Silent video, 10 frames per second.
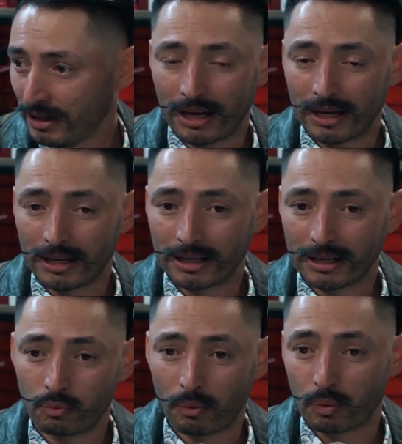And
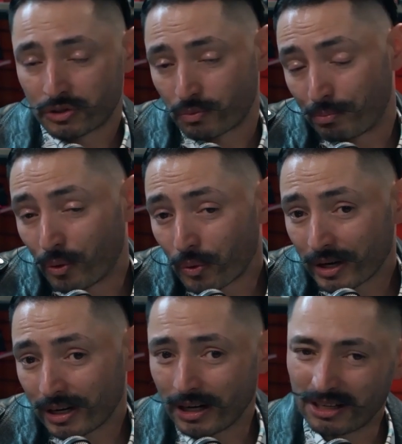what was
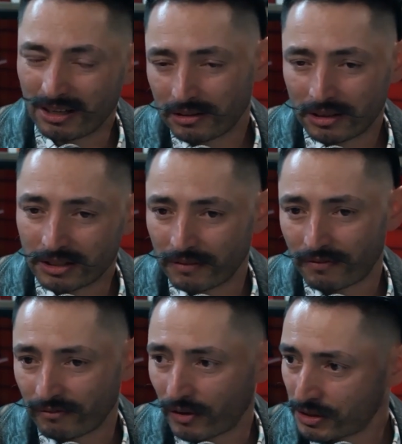reported, and there are
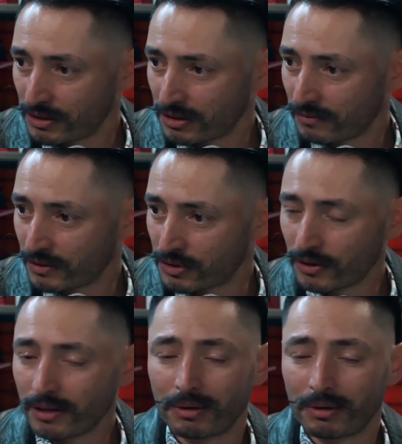different versions of the story,